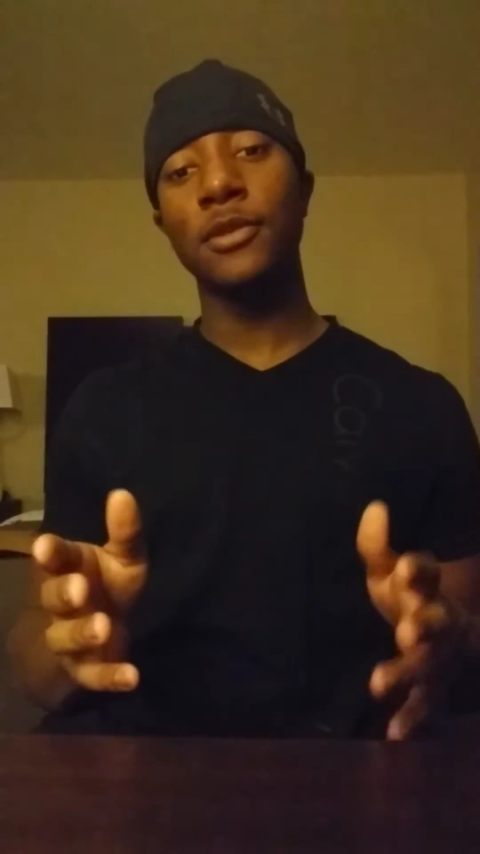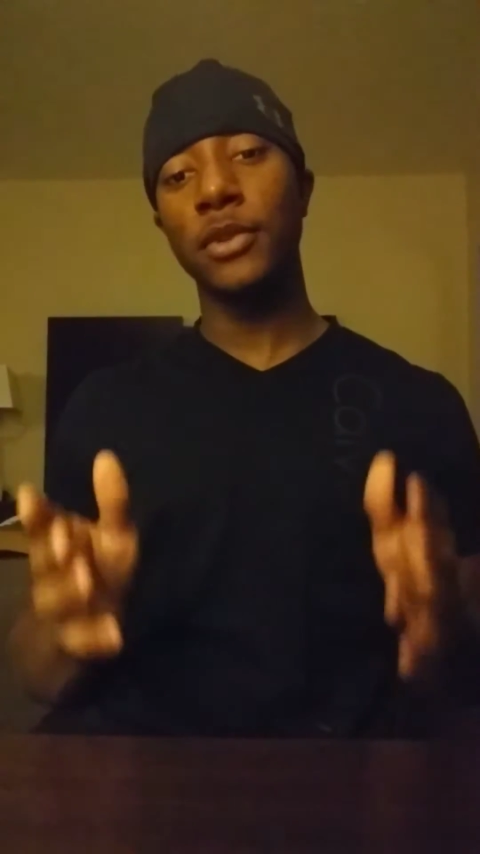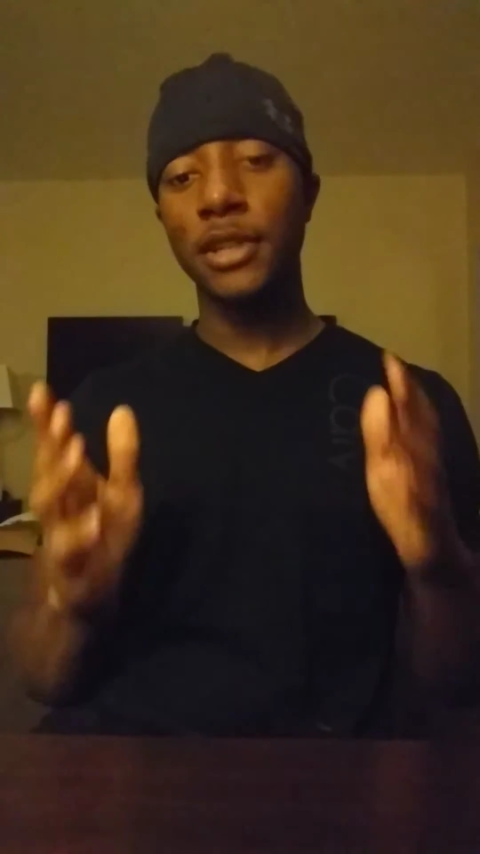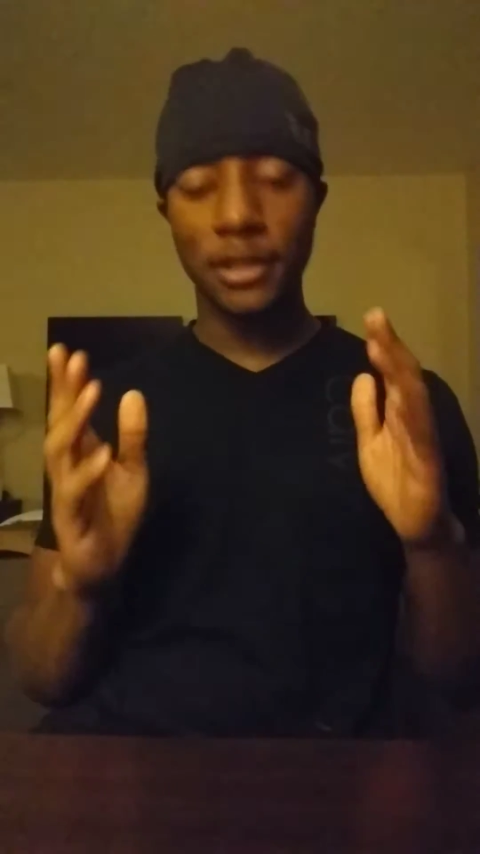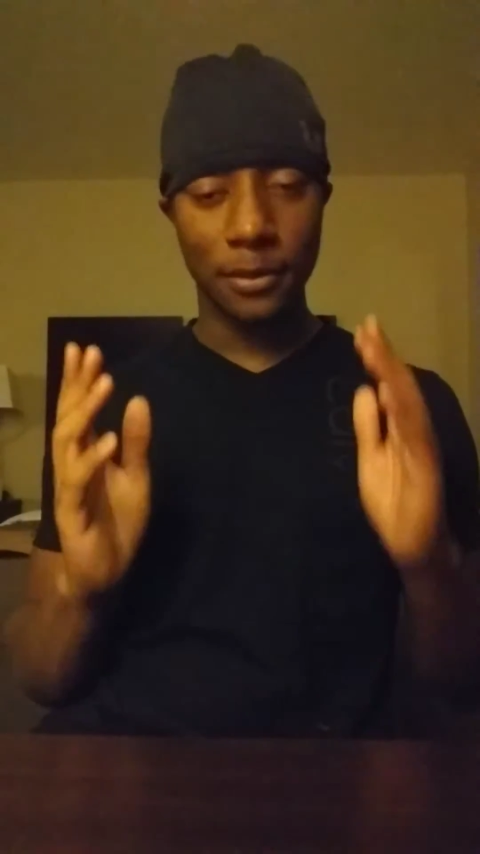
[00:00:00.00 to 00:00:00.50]
which
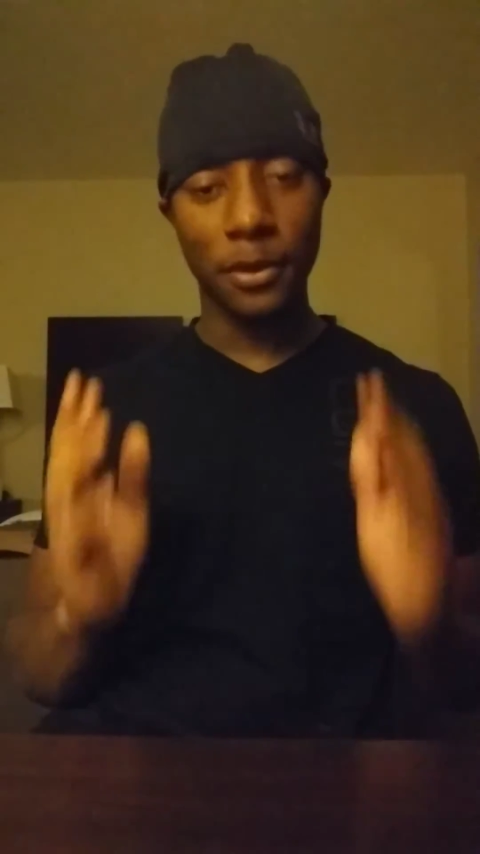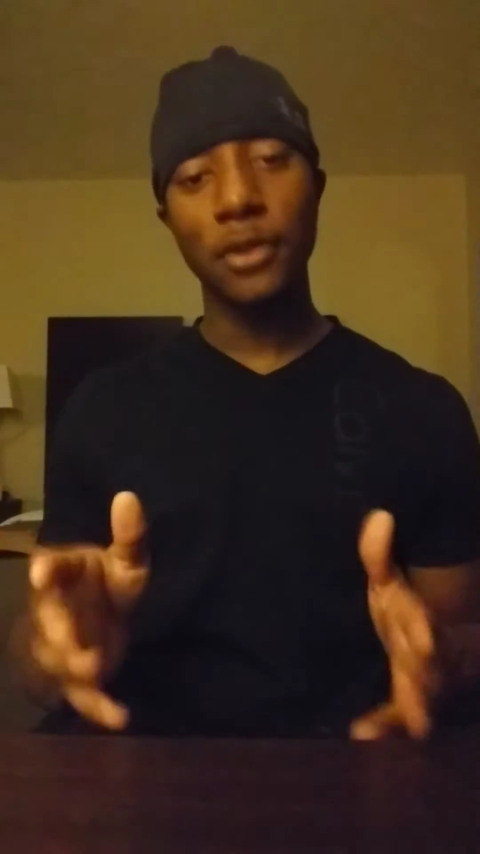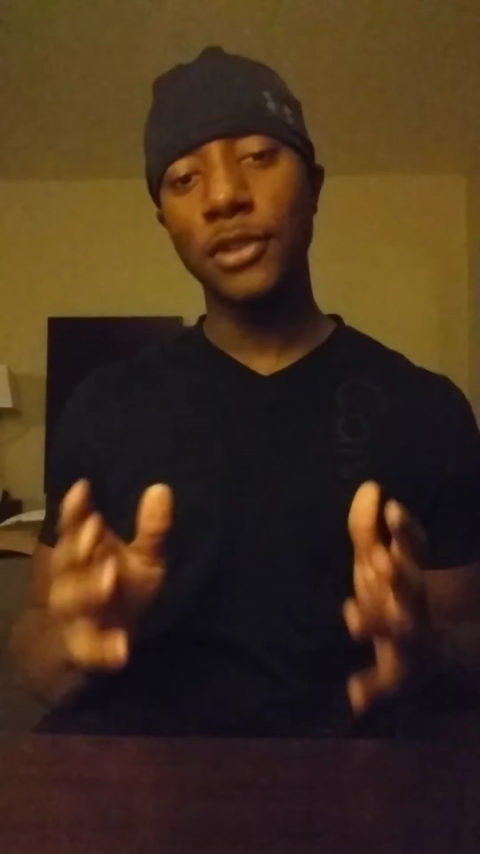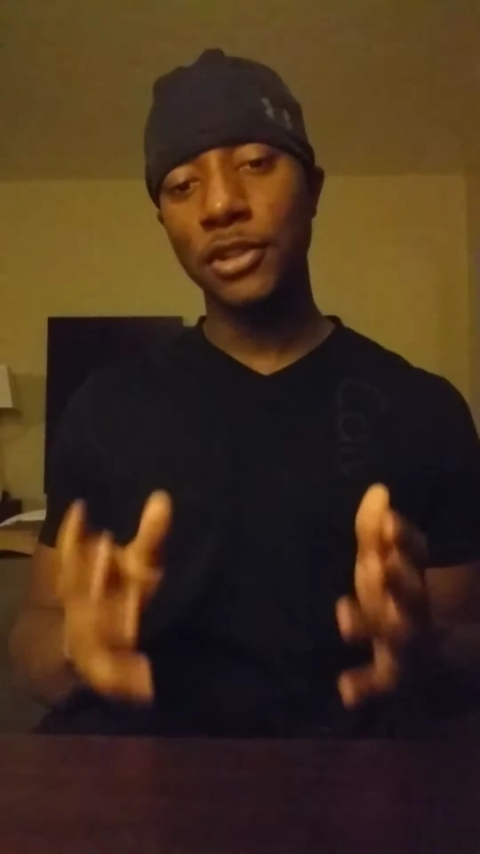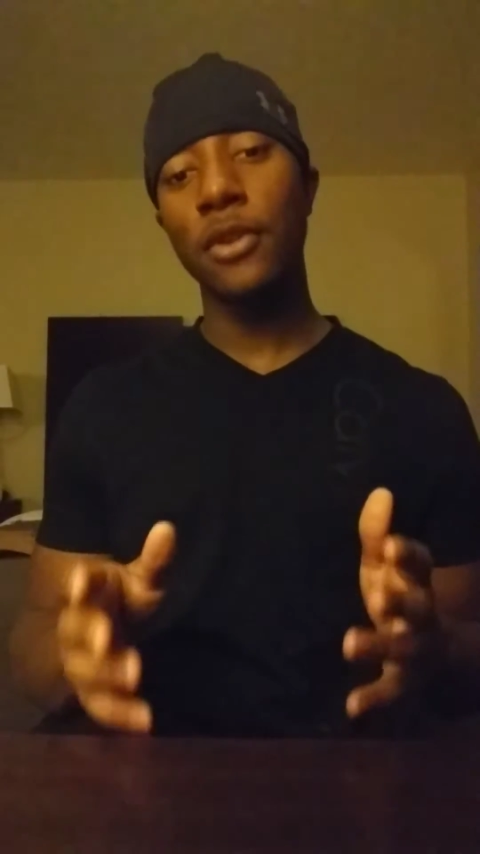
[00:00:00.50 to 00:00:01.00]
he's
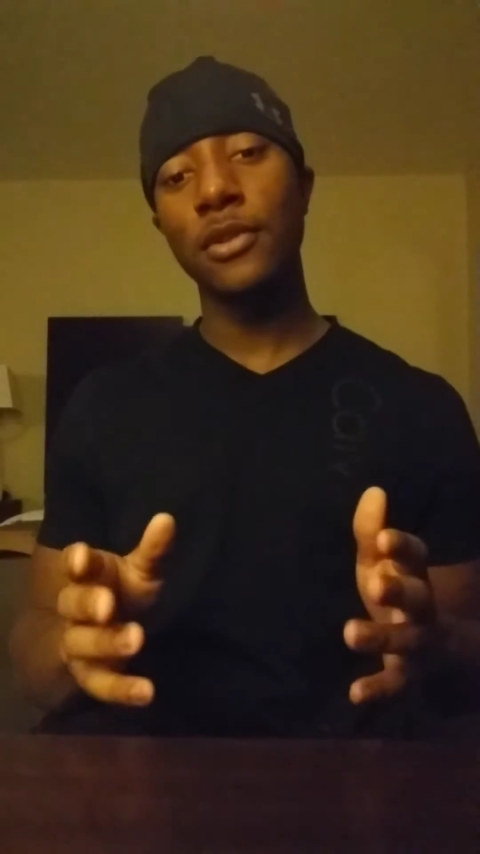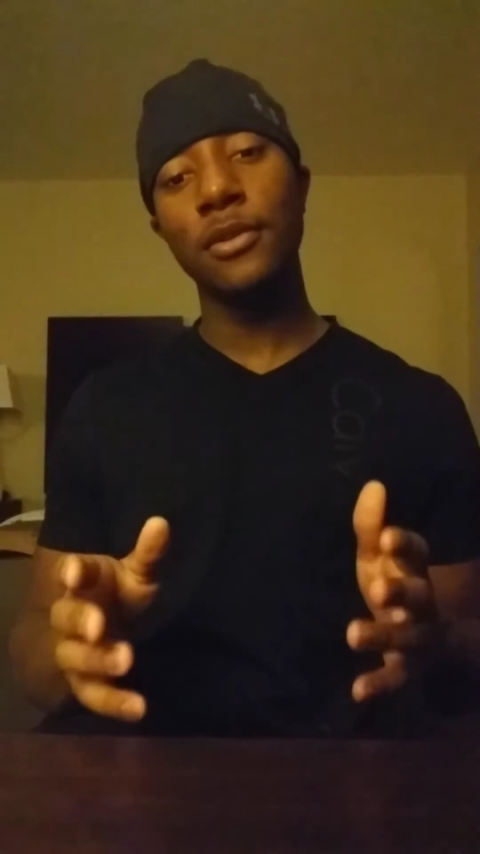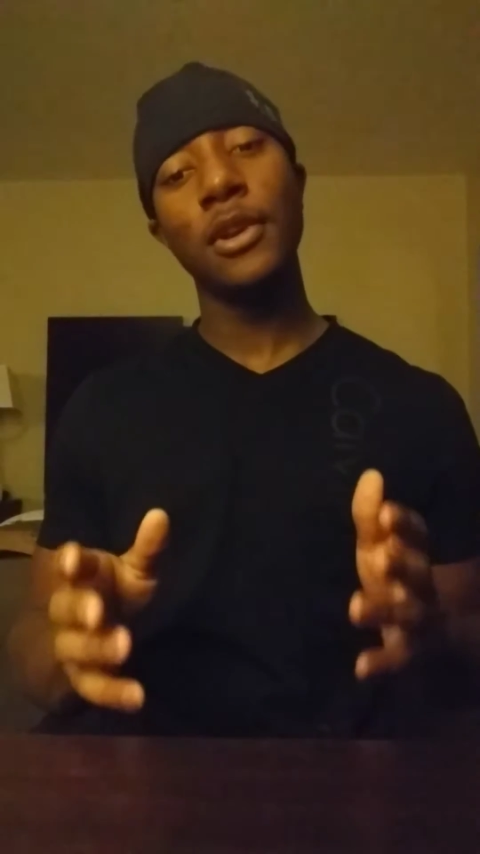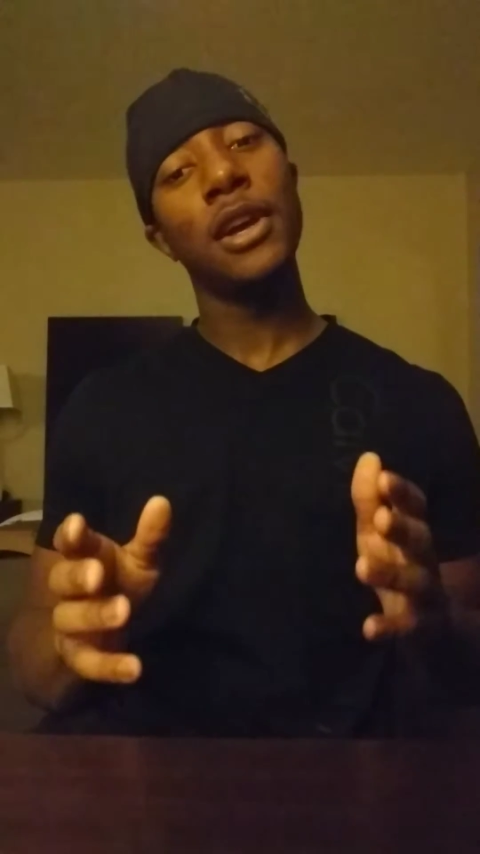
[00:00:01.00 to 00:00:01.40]
supposed to show you,